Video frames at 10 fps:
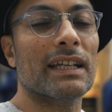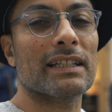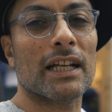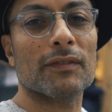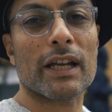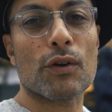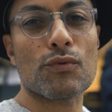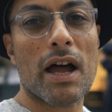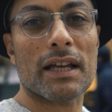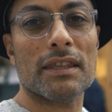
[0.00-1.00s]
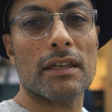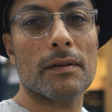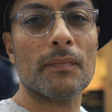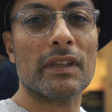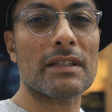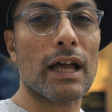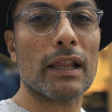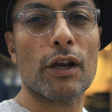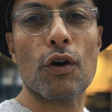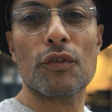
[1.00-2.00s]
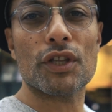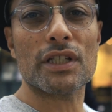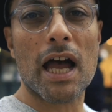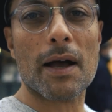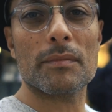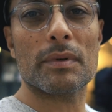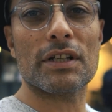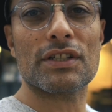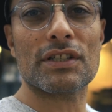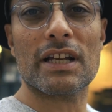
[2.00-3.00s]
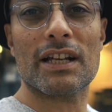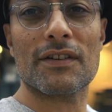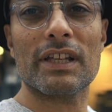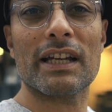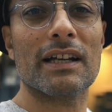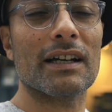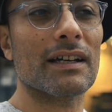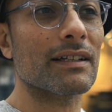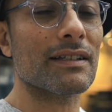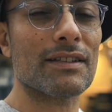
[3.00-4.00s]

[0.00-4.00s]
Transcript: It's kind of like a rock theme. It's not like over the top, but it's just kind of like a